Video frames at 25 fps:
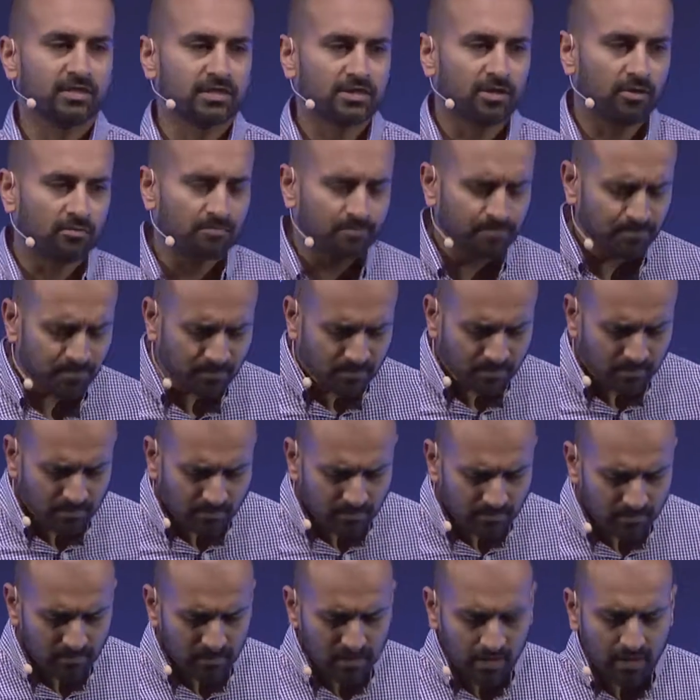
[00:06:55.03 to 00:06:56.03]
So
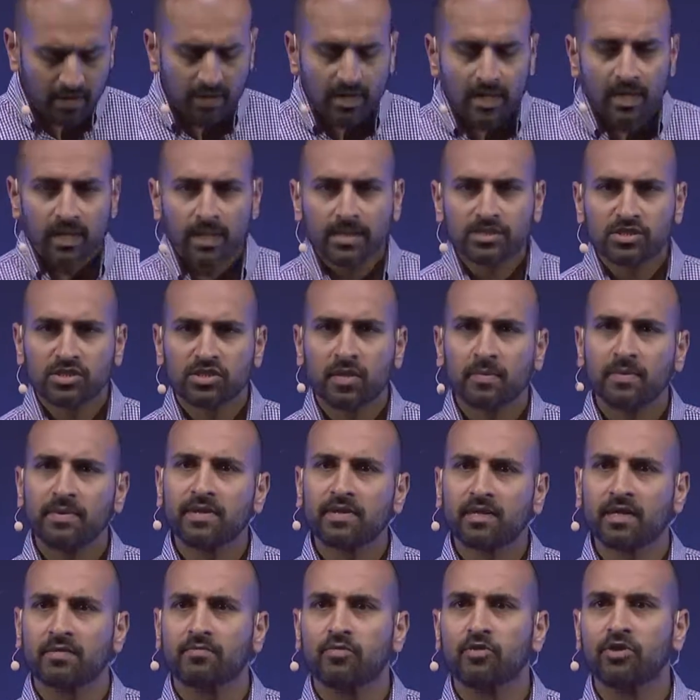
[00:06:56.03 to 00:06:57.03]
let's jump into
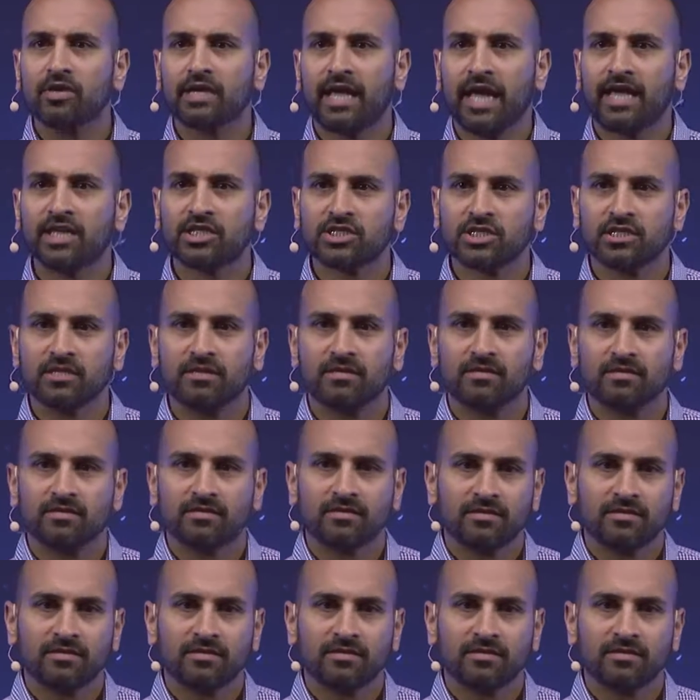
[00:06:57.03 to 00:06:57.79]
communication.